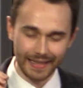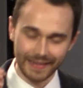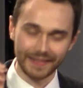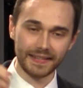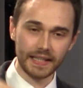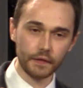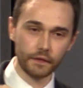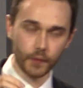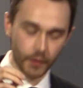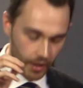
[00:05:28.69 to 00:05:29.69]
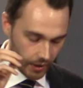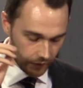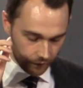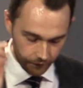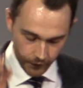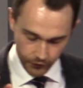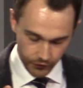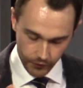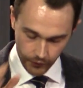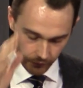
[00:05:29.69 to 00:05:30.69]
to save for the
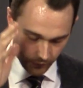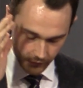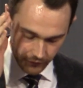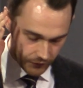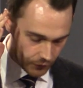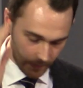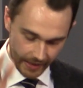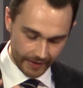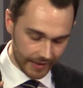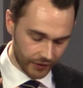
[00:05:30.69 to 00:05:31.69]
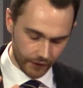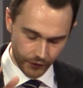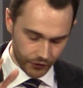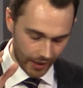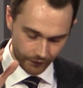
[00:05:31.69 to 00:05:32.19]
future. There's so many needs in the future.